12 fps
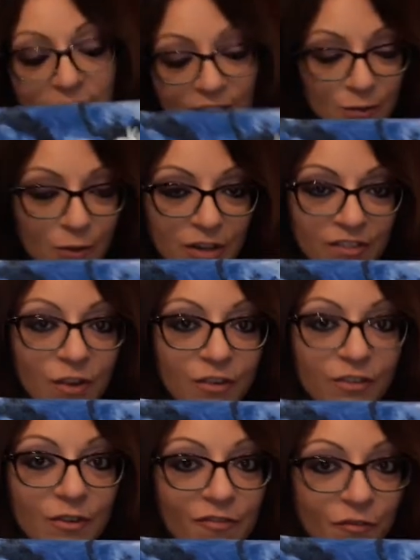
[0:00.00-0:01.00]
This one is
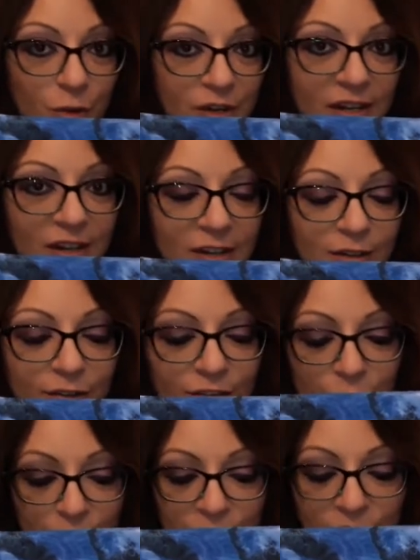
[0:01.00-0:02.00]
also $40
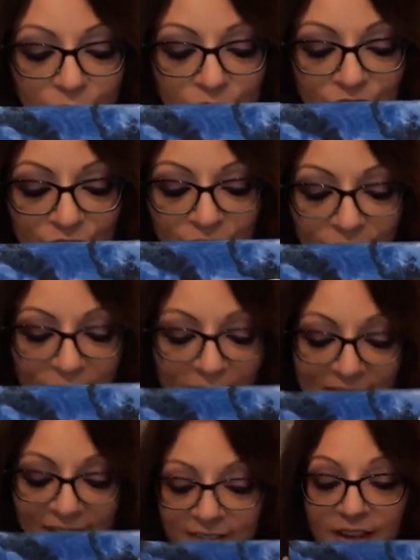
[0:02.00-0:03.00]
for the original, and
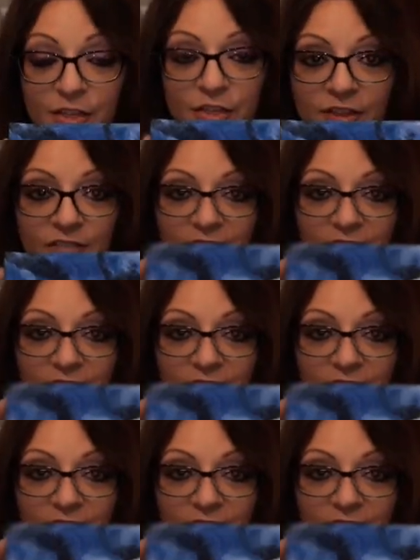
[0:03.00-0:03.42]
that's Death of the